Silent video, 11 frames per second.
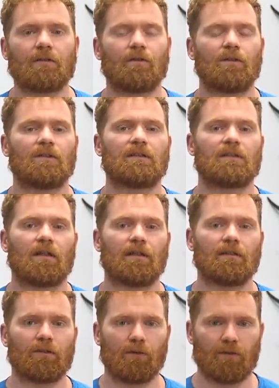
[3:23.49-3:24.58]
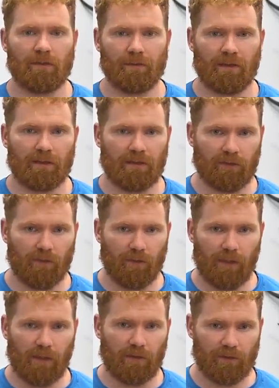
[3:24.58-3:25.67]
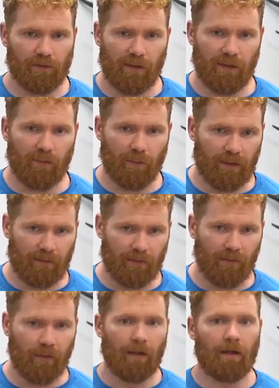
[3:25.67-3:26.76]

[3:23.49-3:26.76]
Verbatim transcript: if you decide to do something that's going to make your training better,